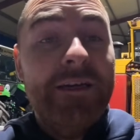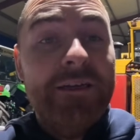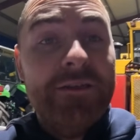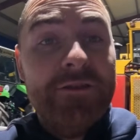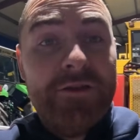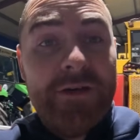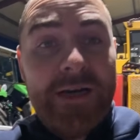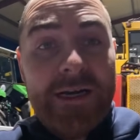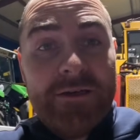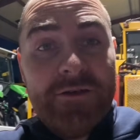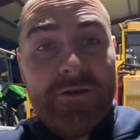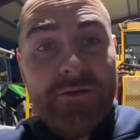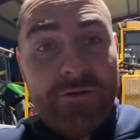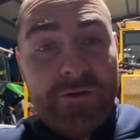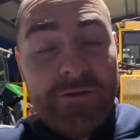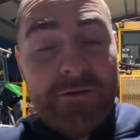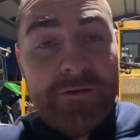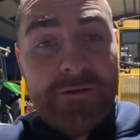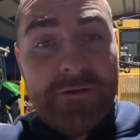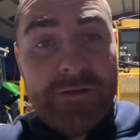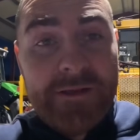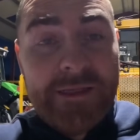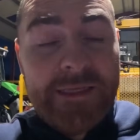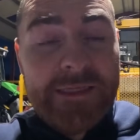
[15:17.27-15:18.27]
tractor run
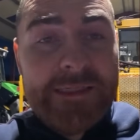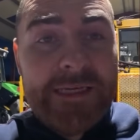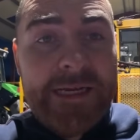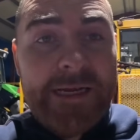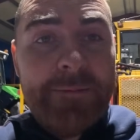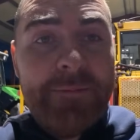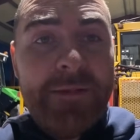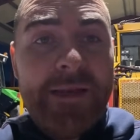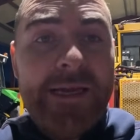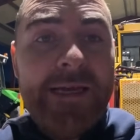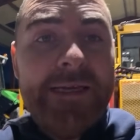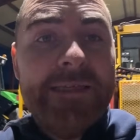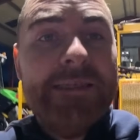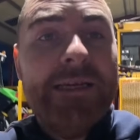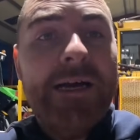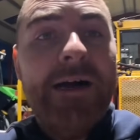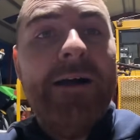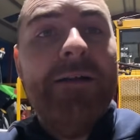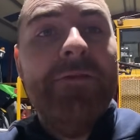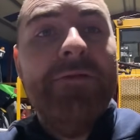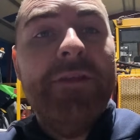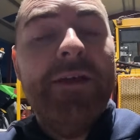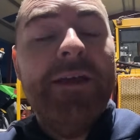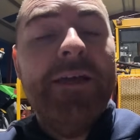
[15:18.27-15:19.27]
that's taking place
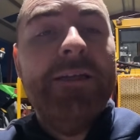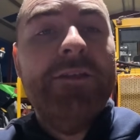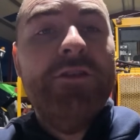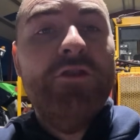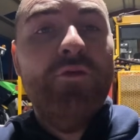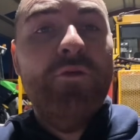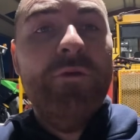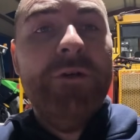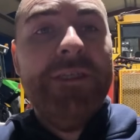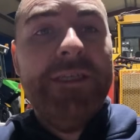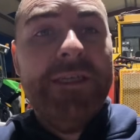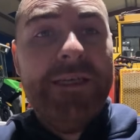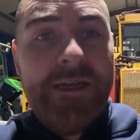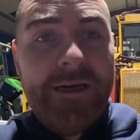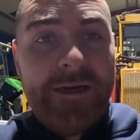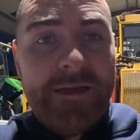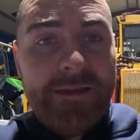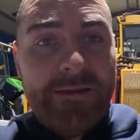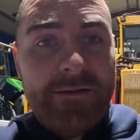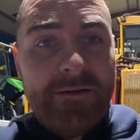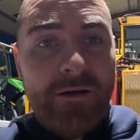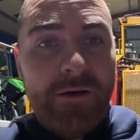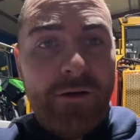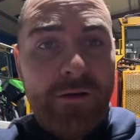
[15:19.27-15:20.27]
on the
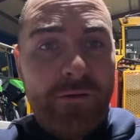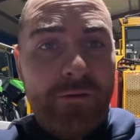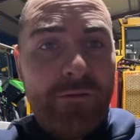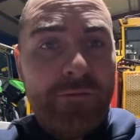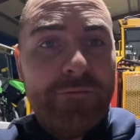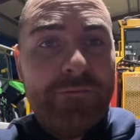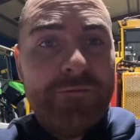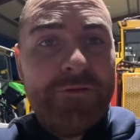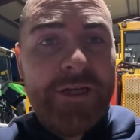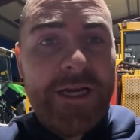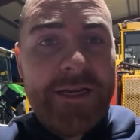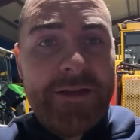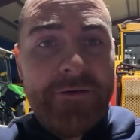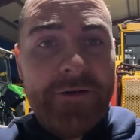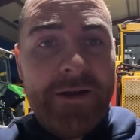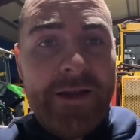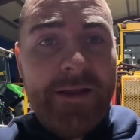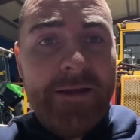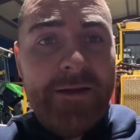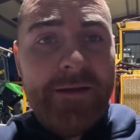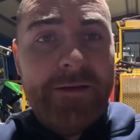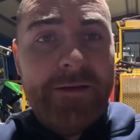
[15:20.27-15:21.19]
29th of January.